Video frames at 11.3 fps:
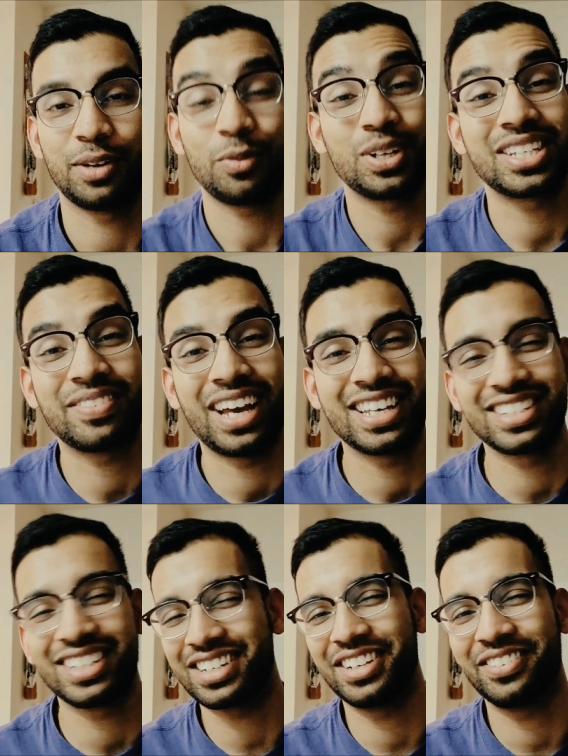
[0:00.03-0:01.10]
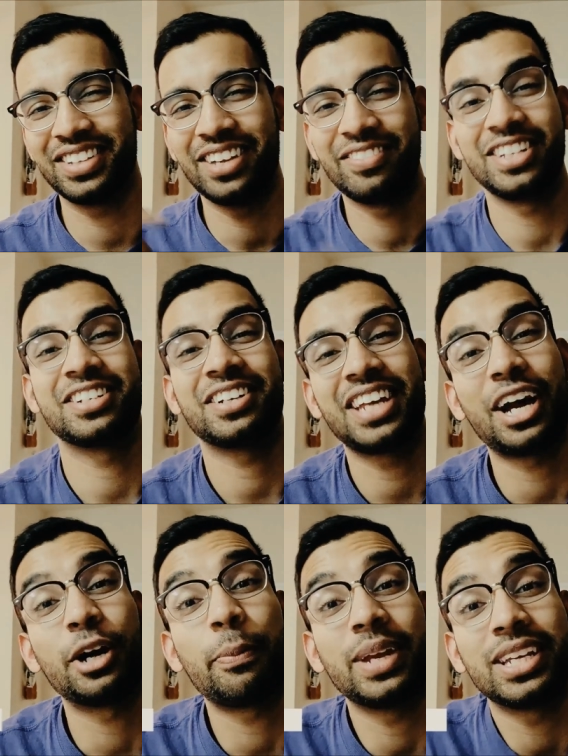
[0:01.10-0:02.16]
What's up, guys? Alex here from the MD Journey,
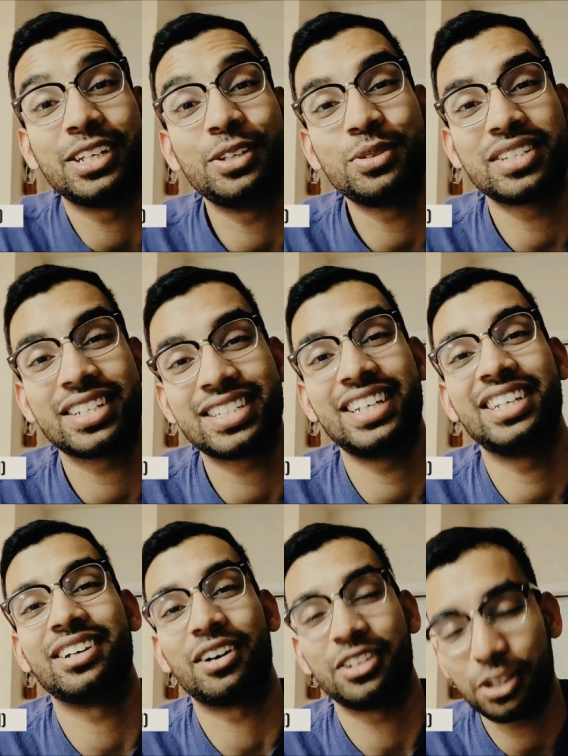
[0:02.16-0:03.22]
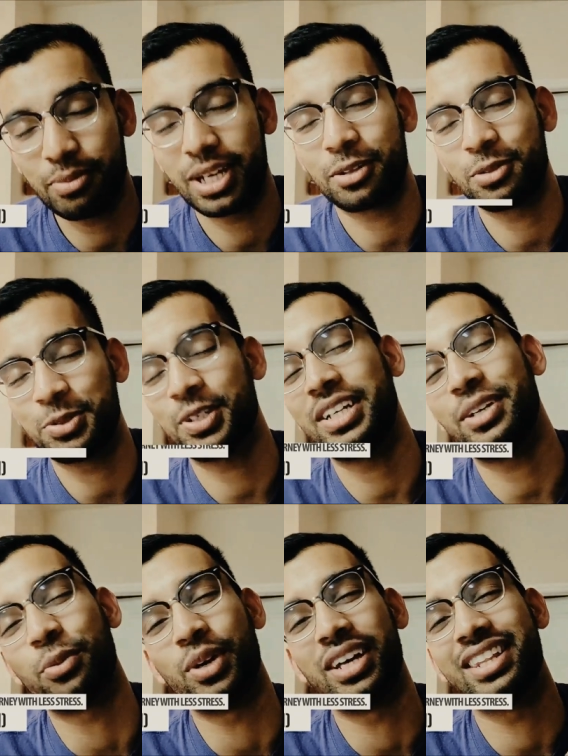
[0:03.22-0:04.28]
helping you succeed on your medical
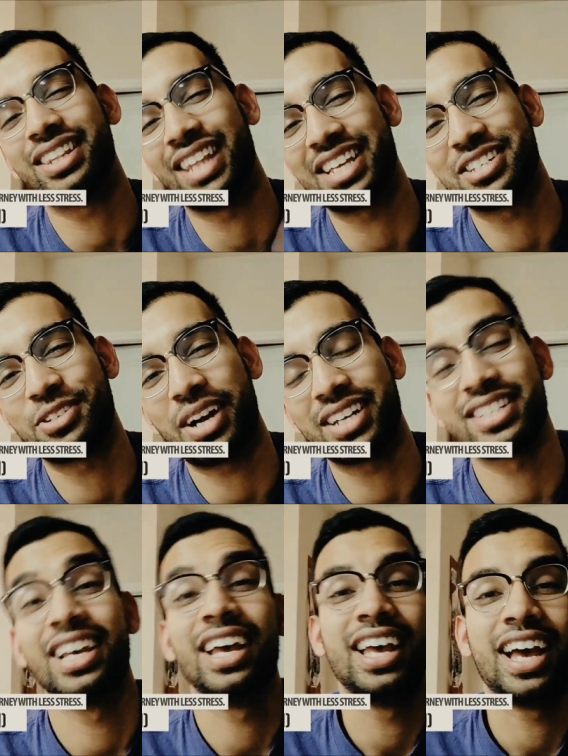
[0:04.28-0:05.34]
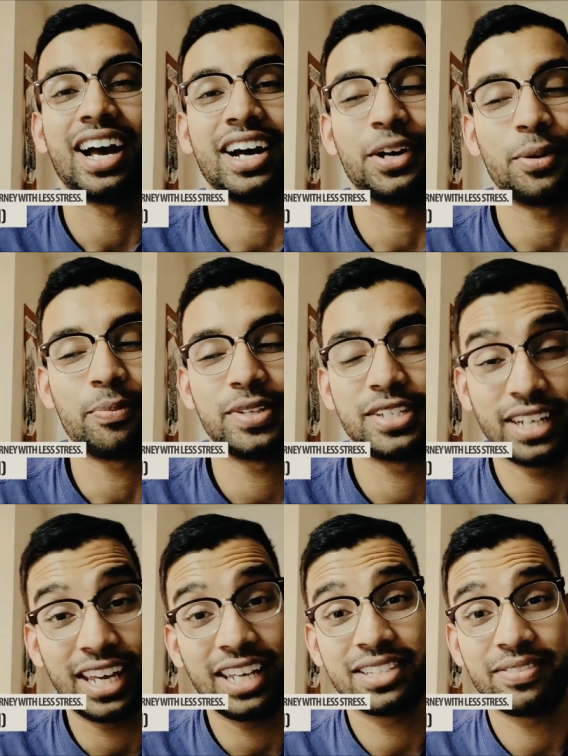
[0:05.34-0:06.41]
journey with less stress. Um,
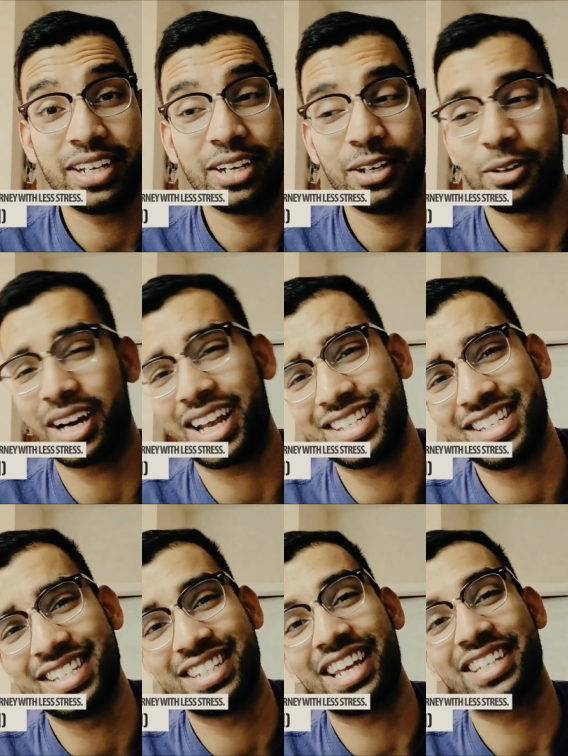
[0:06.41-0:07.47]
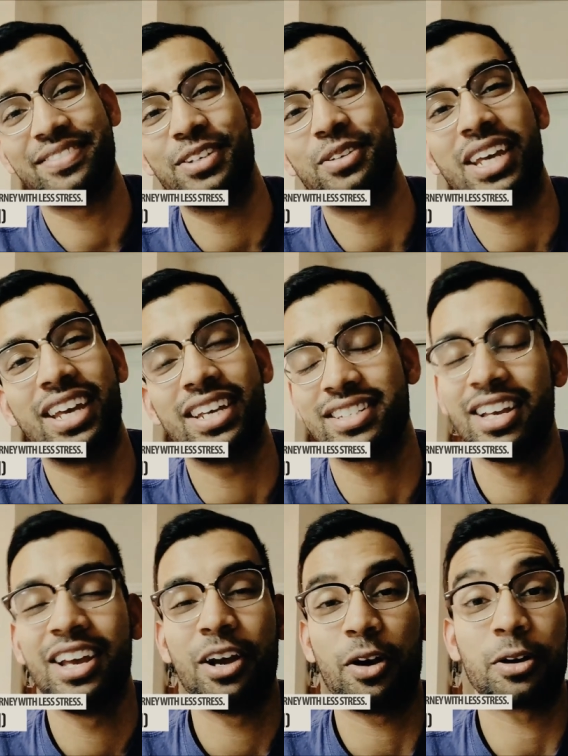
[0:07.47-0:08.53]
today's video, or I guess these next few
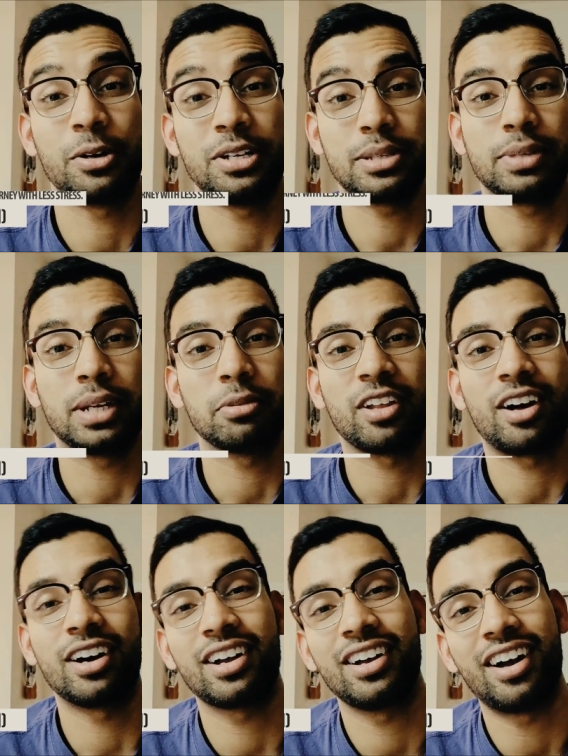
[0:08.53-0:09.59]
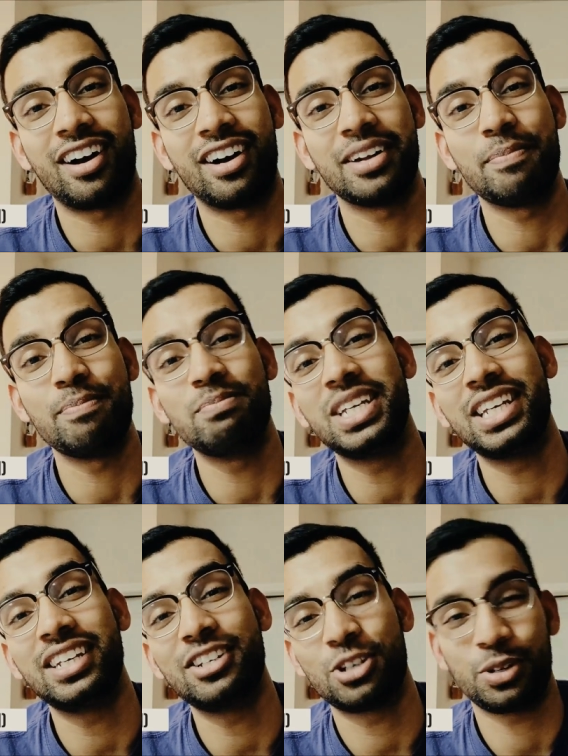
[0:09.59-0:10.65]
days, are going to be a vlog on
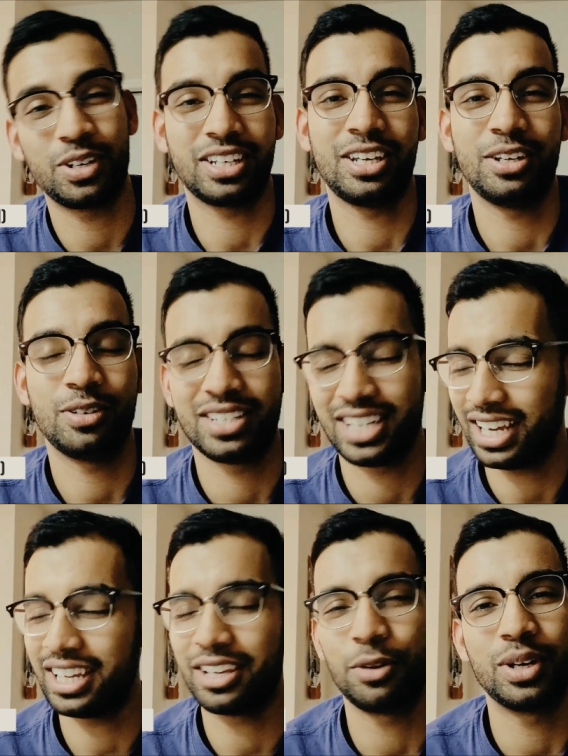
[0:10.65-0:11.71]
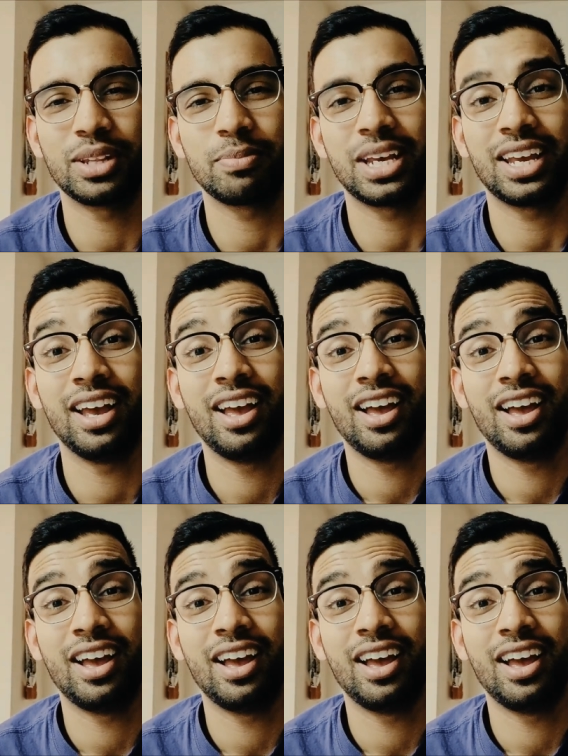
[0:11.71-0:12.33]
me showing you and taking you with me